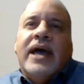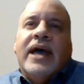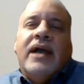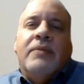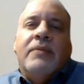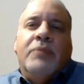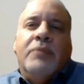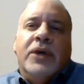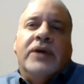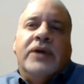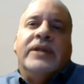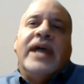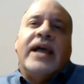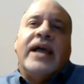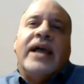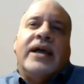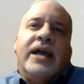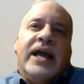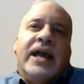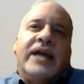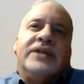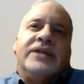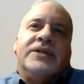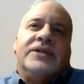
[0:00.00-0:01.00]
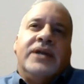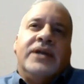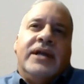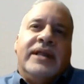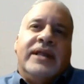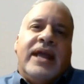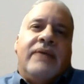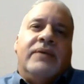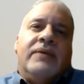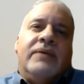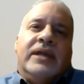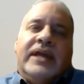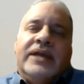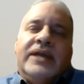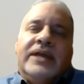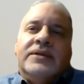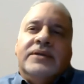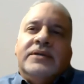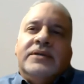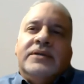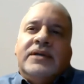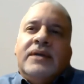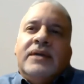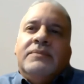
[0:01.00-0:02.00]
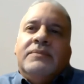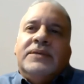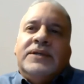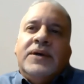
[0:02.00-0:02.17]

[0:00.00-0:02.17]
To kind of build that connection and that relationship.